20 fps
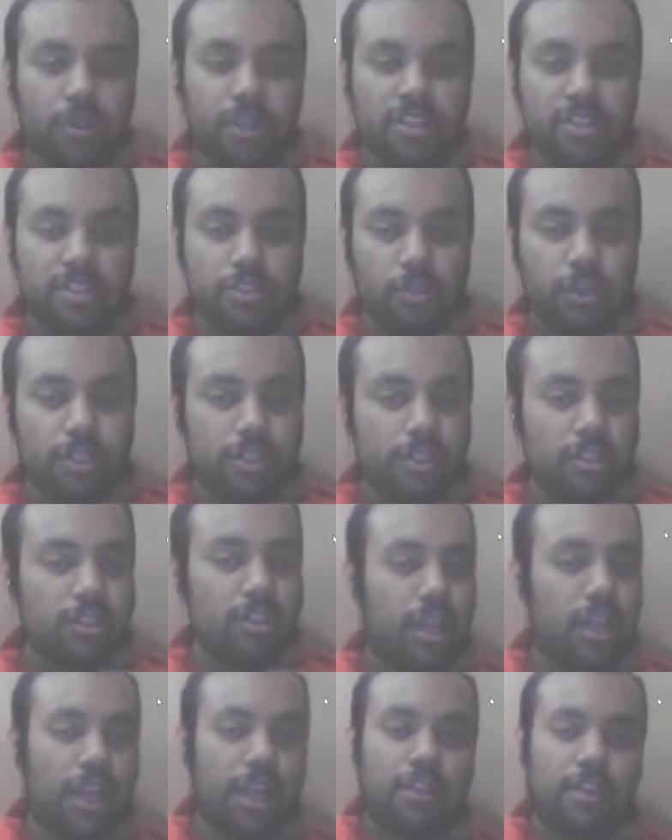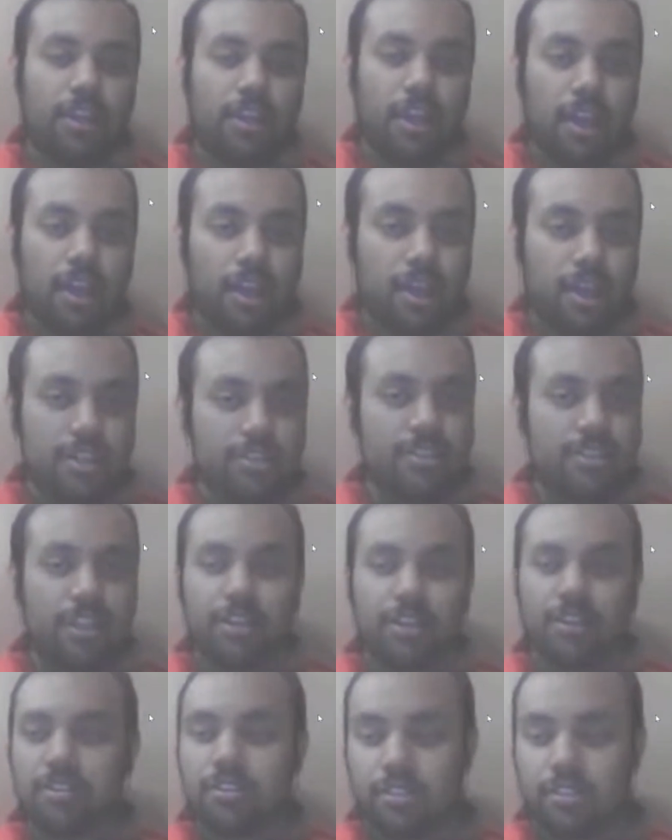who has joined and
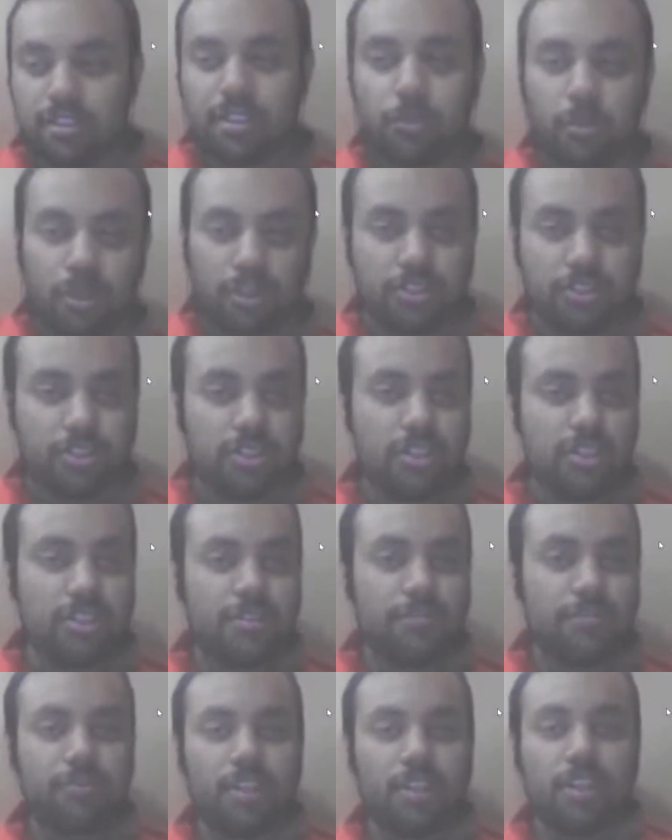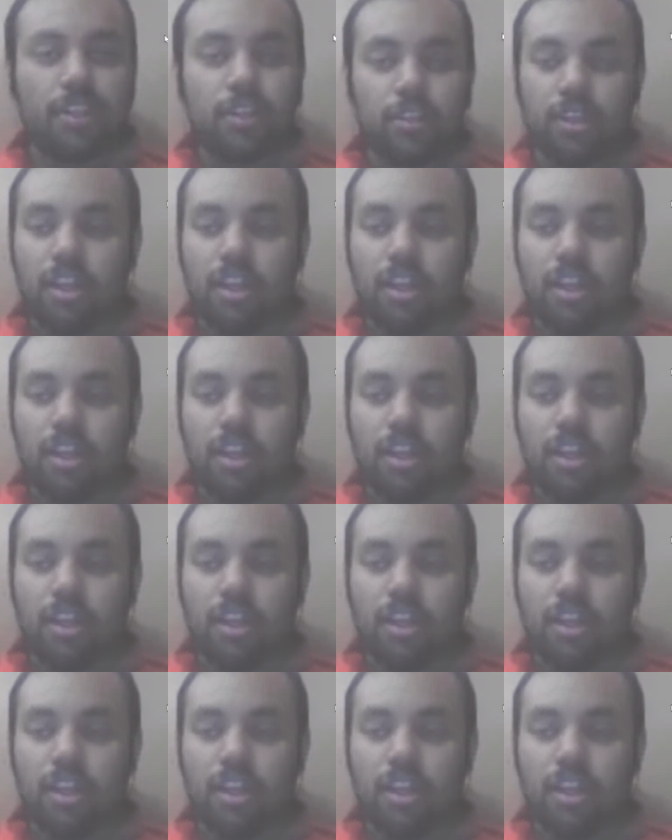asked the questions.